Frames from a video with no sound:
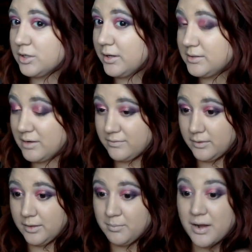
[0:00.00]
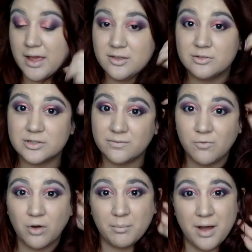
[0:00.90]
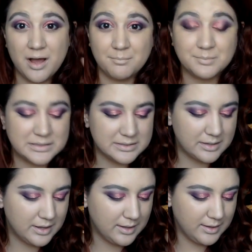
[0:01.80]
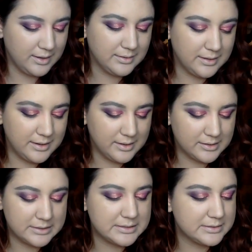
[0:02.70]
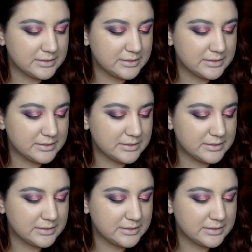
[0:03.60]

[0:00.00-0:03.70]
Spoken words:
Like, definitely, but I used 4 pumps. And like, this is a